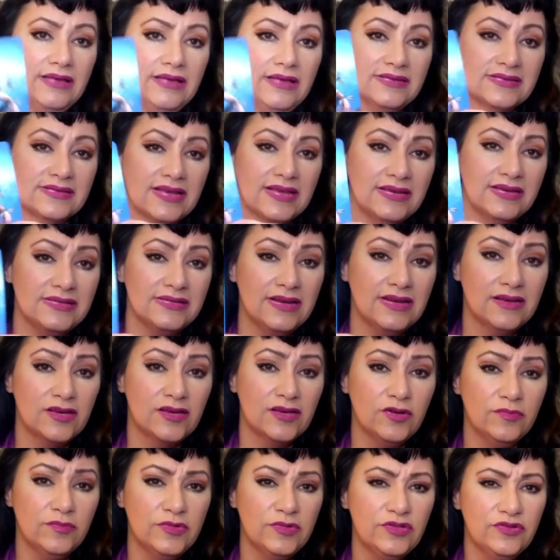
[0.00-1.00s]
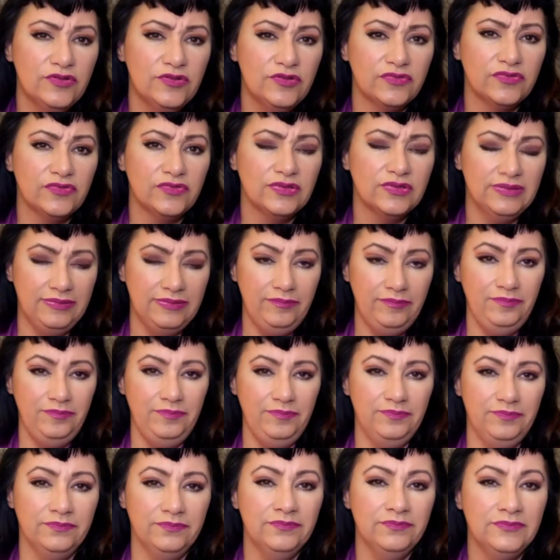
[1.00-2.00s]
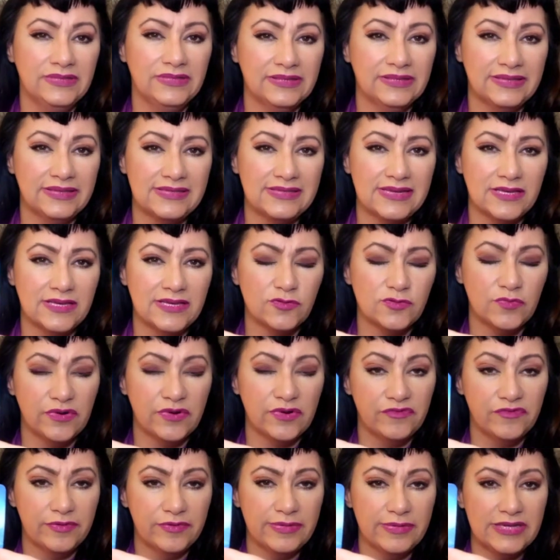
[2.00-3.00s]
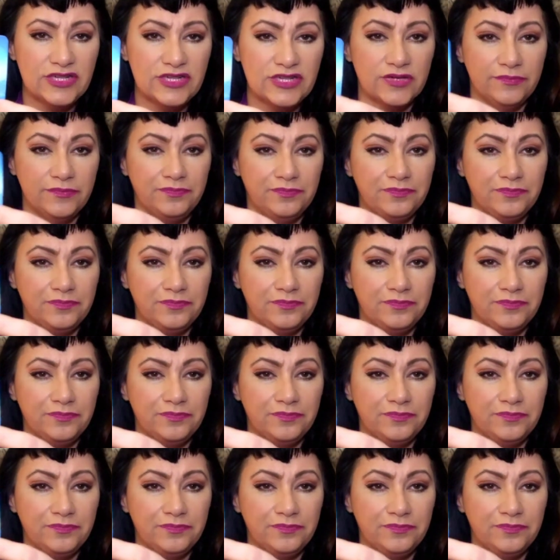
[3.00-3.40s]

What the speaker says: This guy's not going to move unless he gets more information.